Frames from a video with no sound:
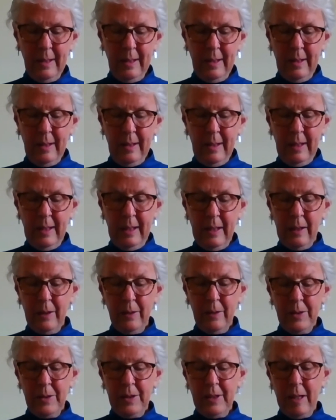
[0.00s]

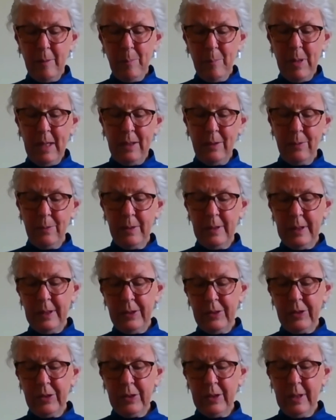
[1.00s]
Include in that
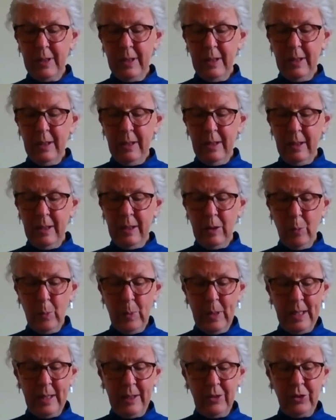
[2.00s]
mindfulness an
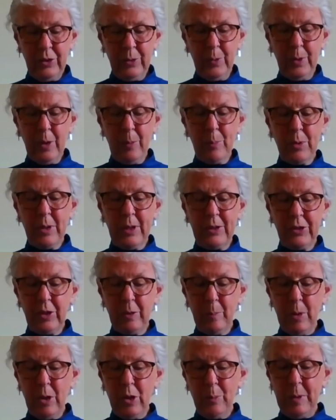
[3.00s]
awareness of your present
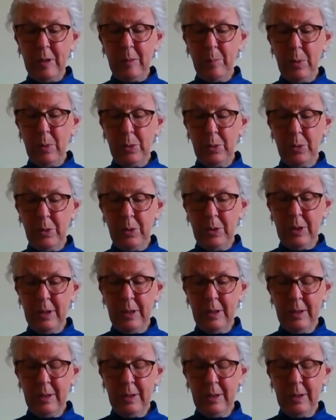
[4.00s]
moment mood,